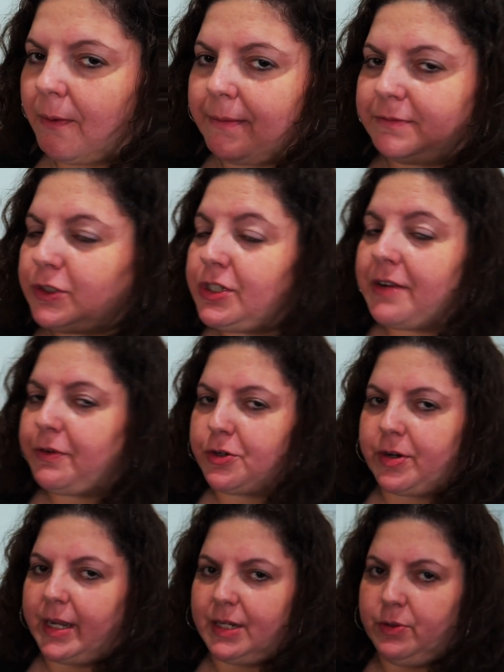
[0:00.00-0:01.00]
If you never
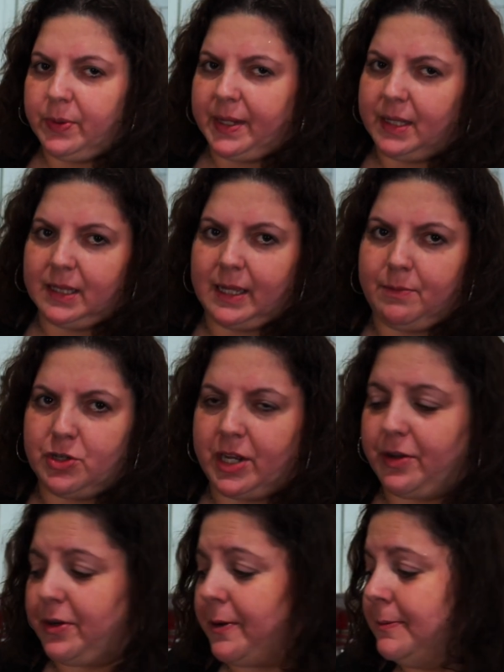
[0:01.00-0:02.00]
tried New England clam
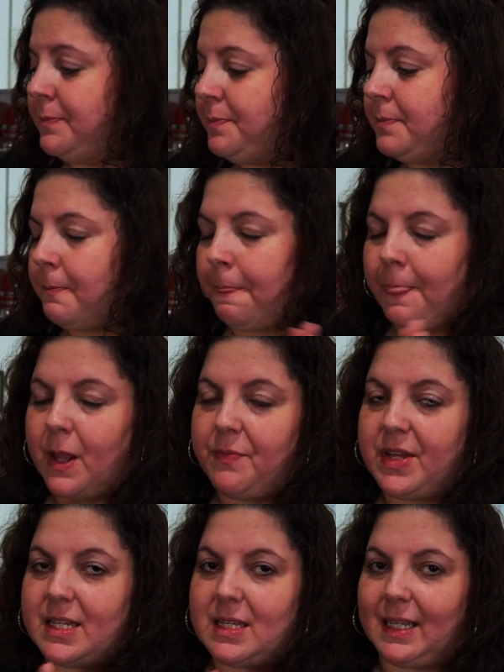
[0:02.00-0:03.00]
chowder,
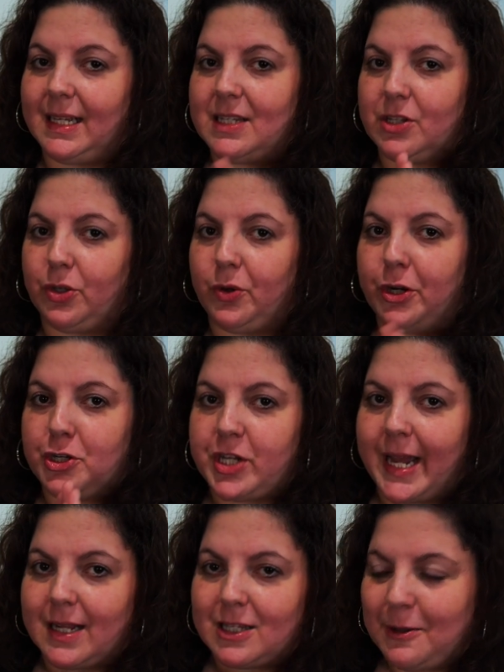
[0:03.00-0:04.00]
this is your
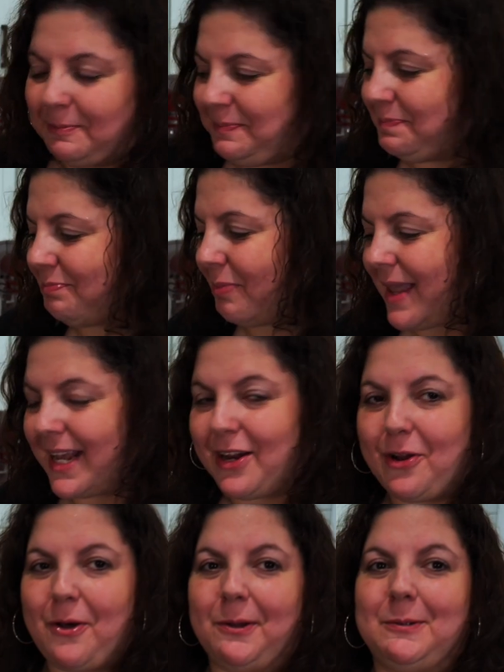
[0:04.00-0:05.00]
chance. Make it
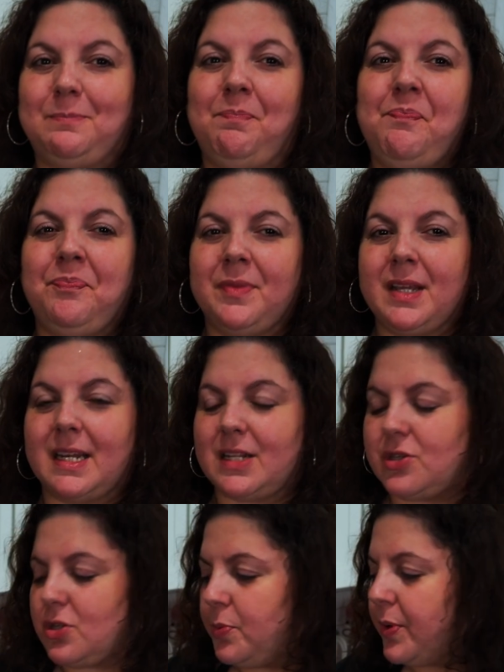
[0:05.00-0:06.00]
at home.
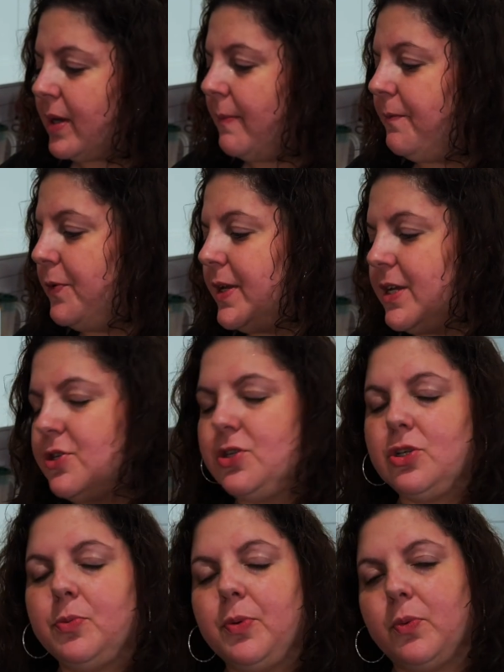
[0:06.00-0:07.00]
It's super comforting,
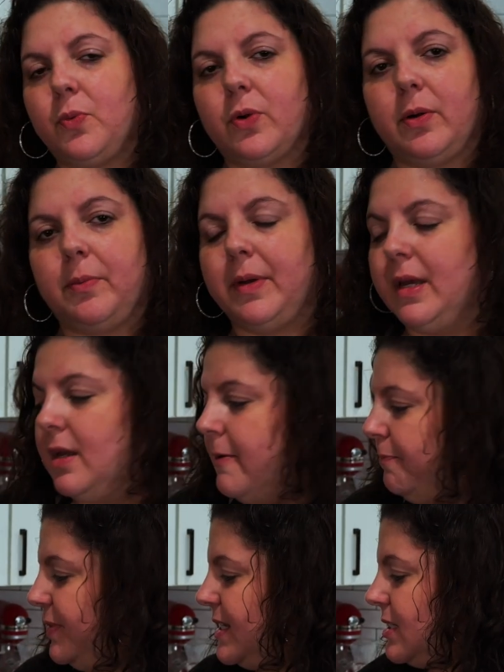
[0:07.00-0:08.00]
super warm.
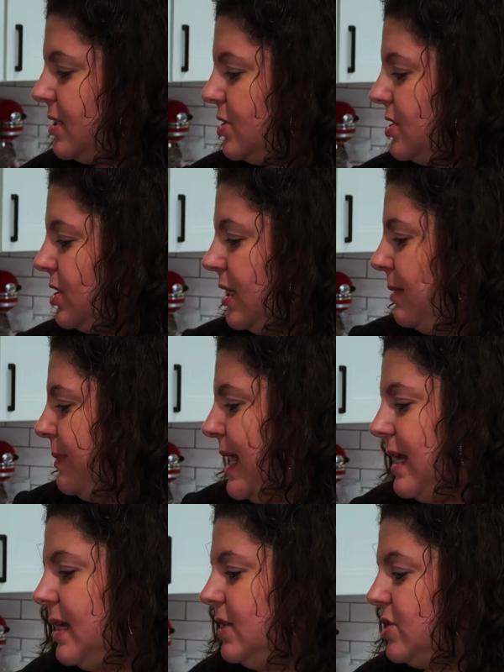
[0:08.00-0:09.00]
This is going to
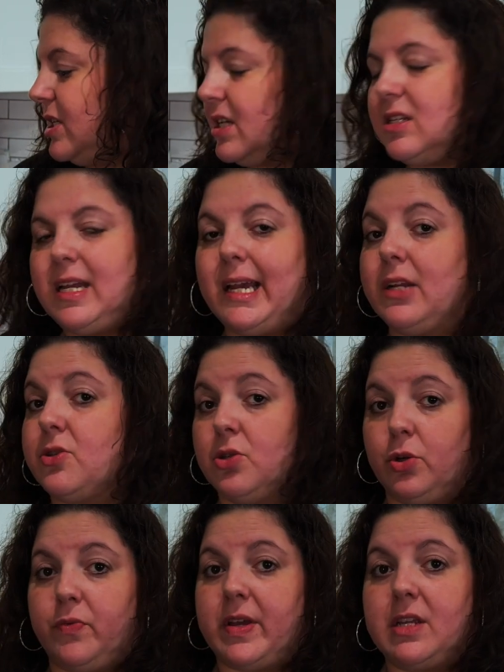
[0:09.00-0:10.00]
make 6 to 8
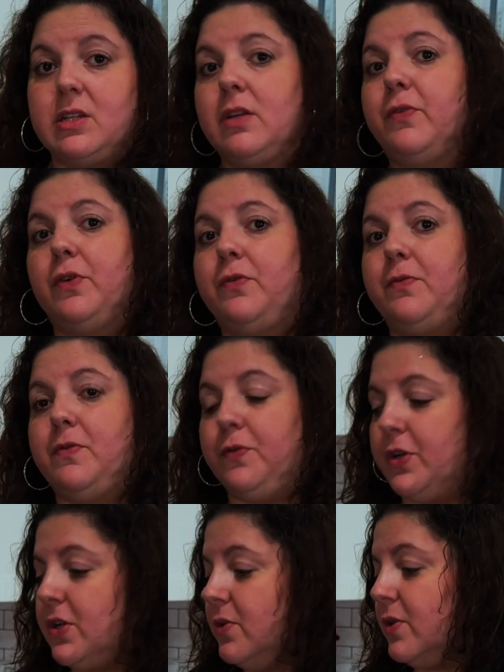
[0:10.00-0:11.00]
servings for
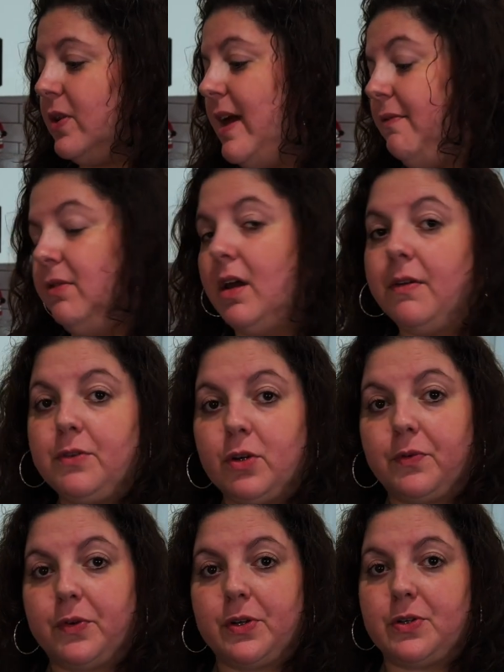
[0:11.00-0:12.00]
you. You'll have
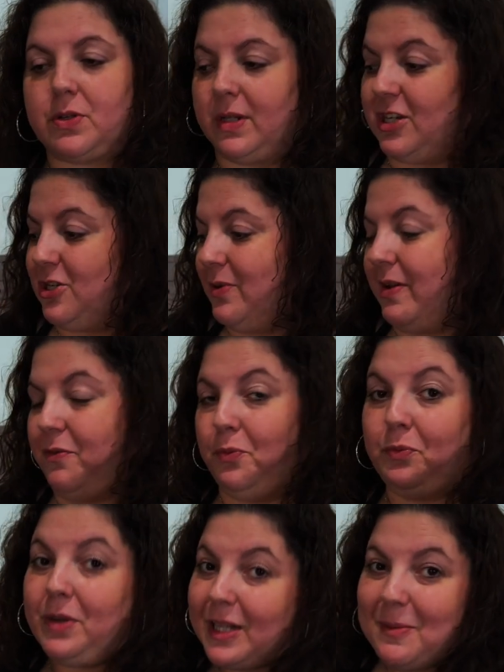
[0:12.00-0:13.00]
leftovers unless you have
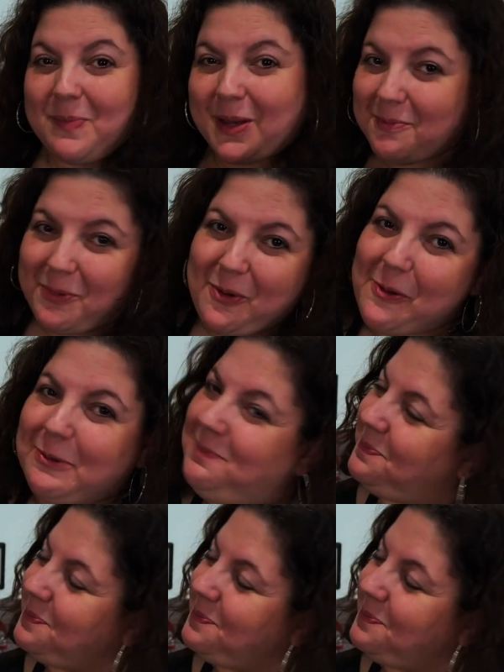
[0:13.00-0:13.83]
a really big bowl